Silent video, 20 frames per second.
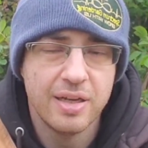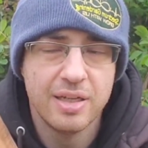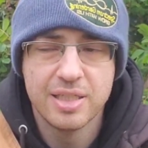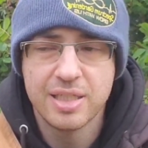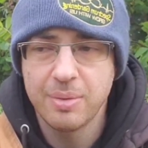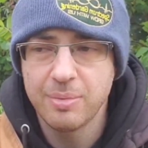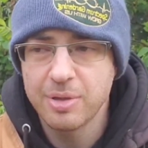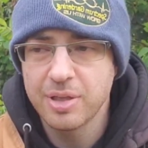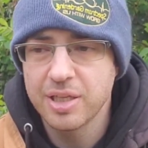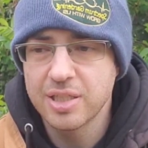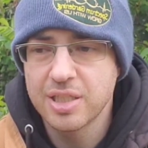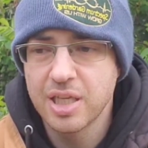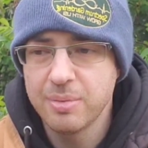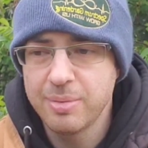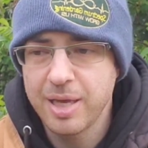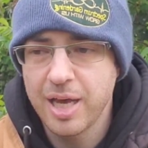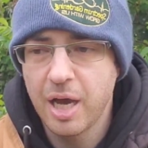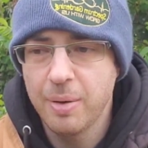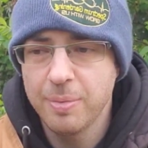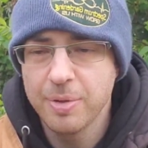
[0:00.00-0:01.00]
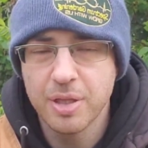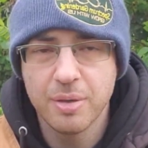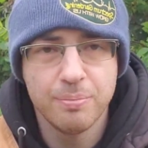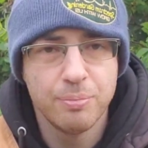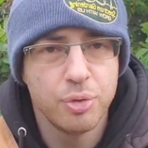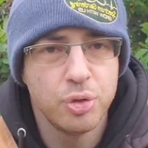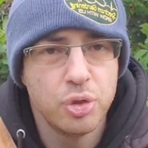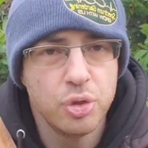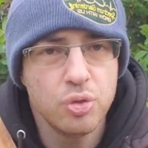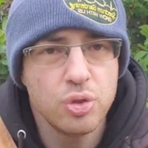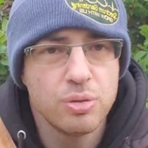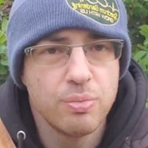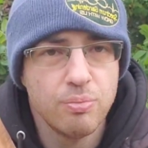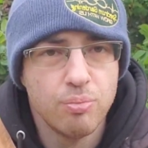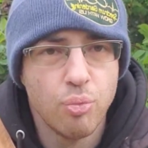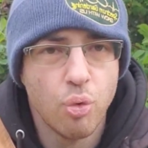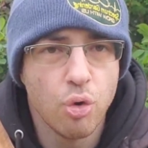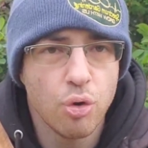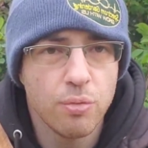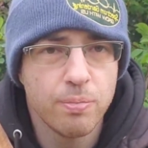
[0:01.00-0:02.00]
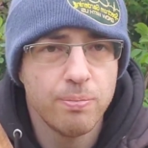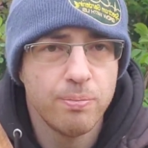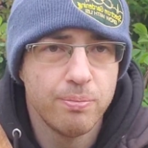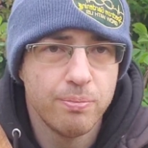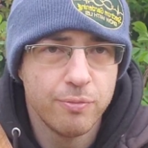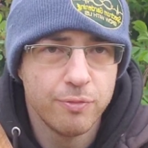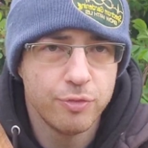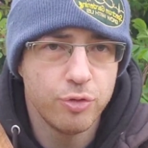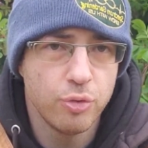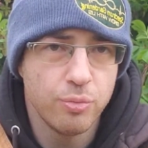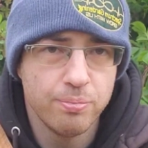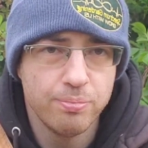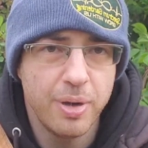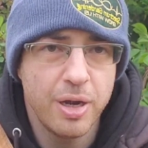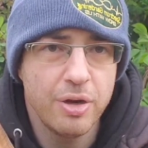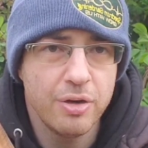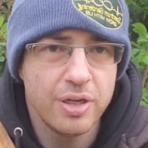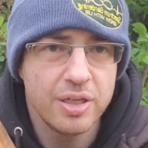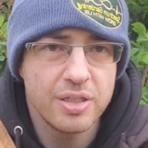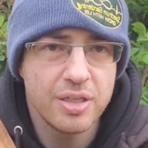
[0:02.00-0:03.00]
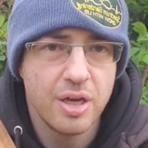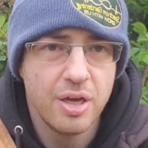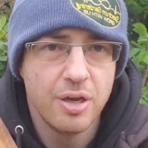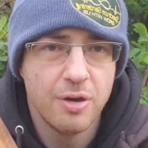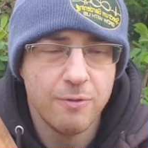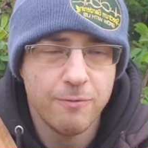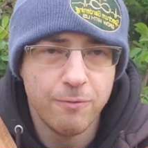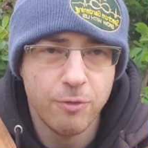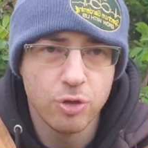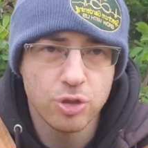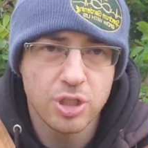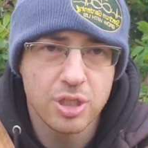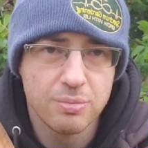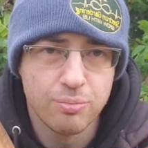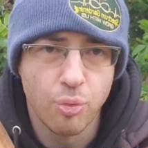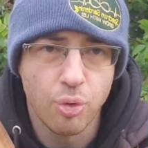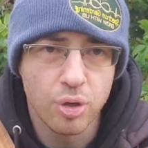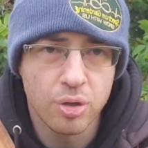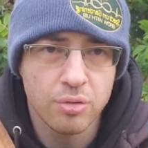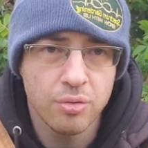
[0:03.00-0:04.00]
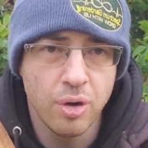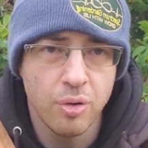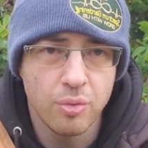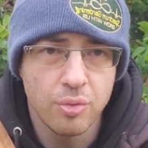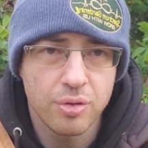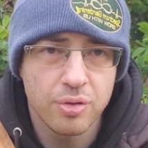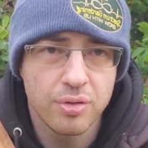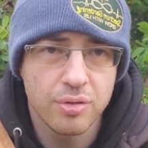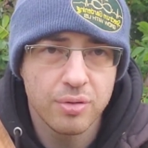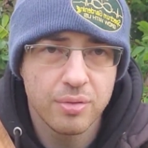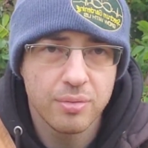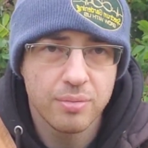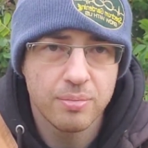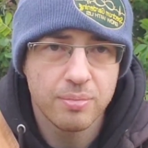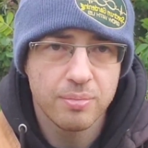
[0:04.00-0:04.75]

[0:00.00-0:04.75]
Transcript: something that's going to be helping them produce more fruit and berries versus more growth.